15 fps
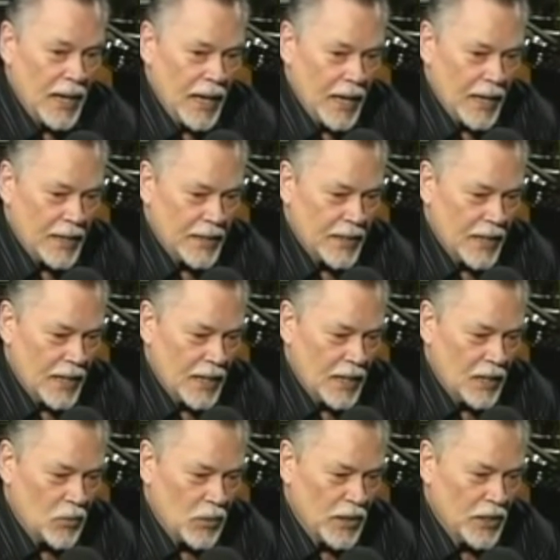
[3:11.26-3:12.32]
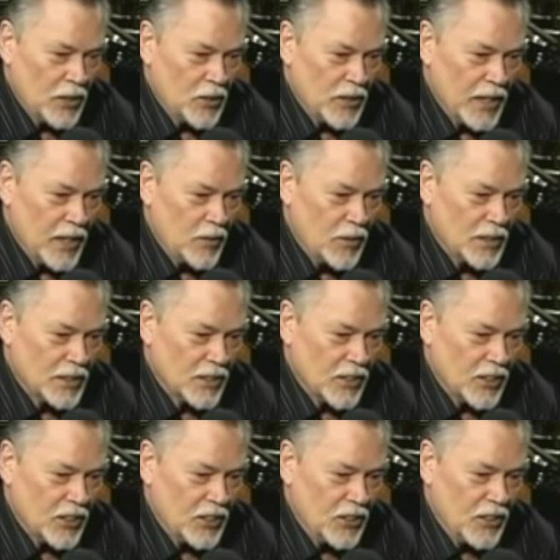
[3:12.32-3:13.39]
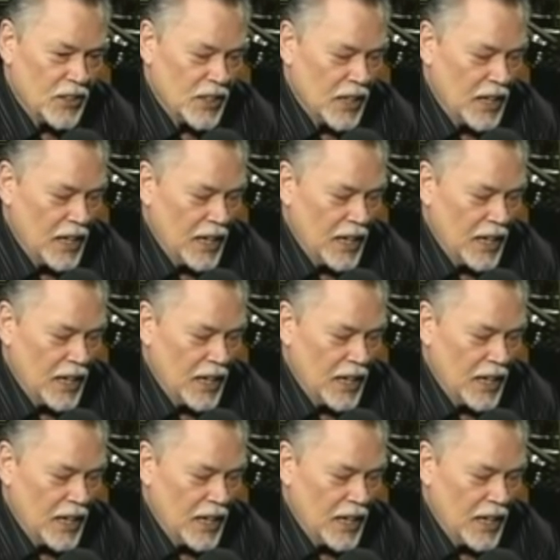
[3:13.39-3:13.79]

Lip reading: And we knew that he wasn't going to do it.